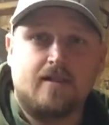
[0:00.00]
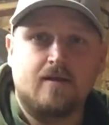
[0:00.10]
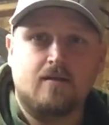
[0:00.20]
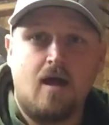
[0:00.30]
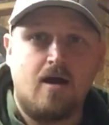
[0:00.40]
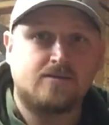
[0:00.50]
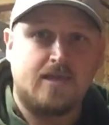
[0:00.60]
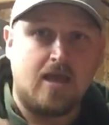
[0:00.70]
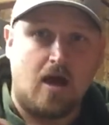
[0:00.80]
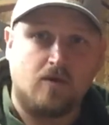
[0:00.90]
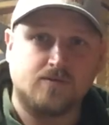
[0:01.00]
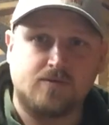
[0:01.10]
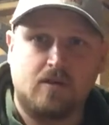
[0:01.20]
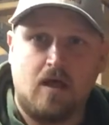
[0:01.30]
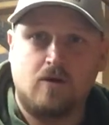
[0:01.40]
clear lots, he
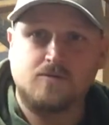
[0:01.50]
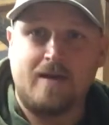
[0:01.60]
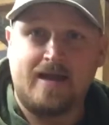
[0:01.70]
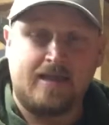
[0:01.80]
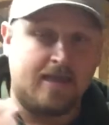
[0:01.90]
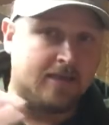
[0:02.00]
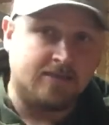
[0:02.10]
hauls the logs back in.